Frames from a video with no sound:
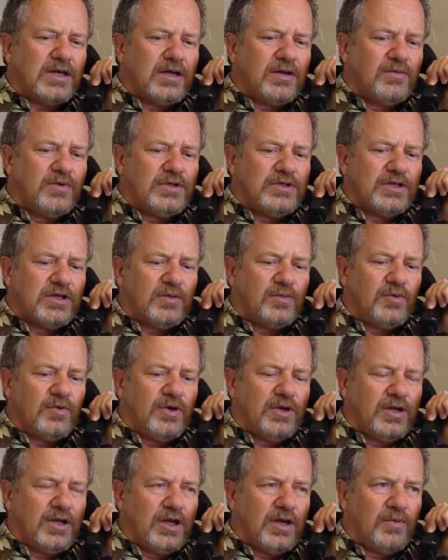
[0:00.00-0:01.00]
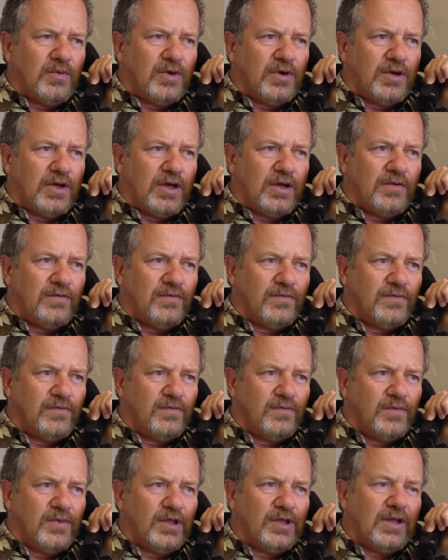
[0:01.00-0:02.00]
kind of reaching the point now where a lot of,
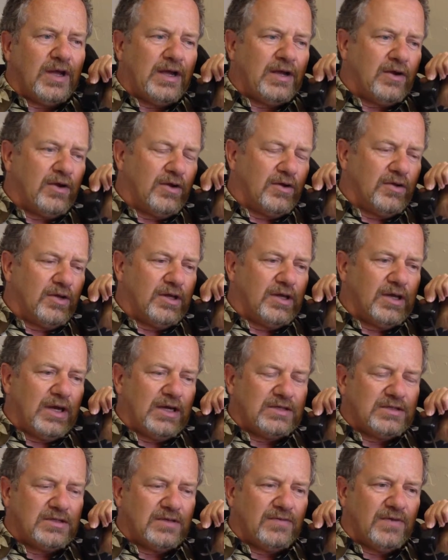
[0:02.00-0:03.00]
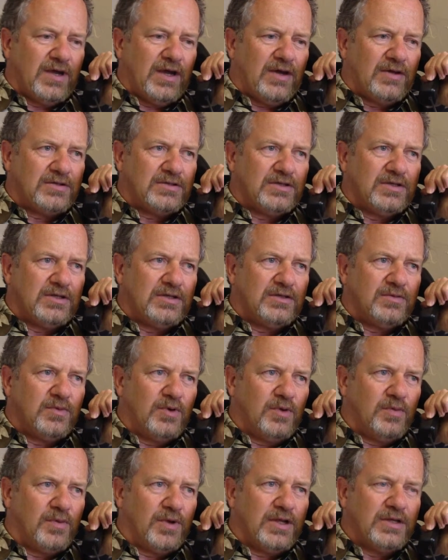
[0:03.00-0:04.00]
I call it the guts of the house, need to
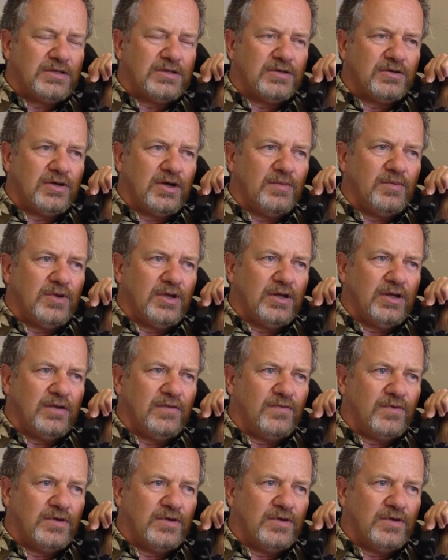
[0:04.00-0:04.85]
be replaced or updated.